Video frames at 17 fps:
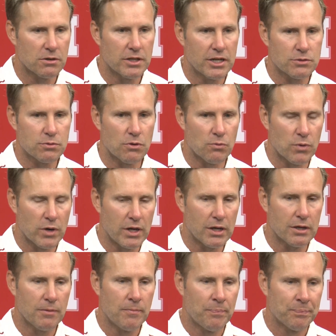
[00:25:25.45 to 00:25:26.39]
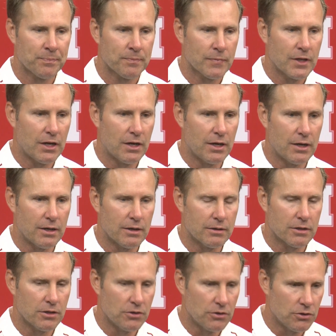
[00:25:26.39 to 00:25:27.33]
And that's what Rink
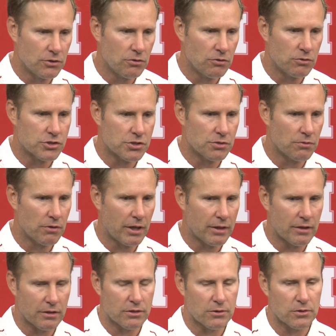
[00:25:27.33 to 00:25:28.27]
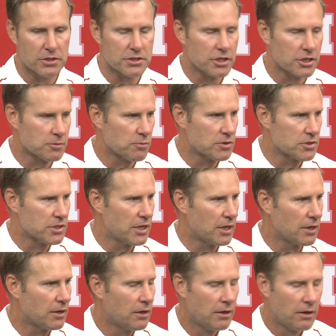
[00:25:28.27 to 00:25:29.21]
can do, shooting, I think,
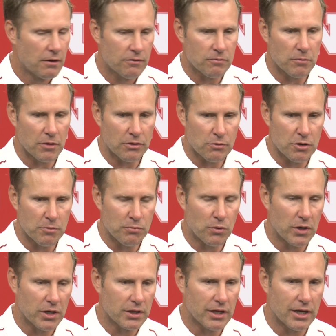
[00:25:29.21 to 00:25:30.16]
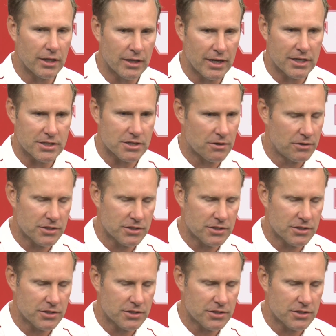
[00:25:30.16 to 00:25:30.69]
36% from the three-point line last year.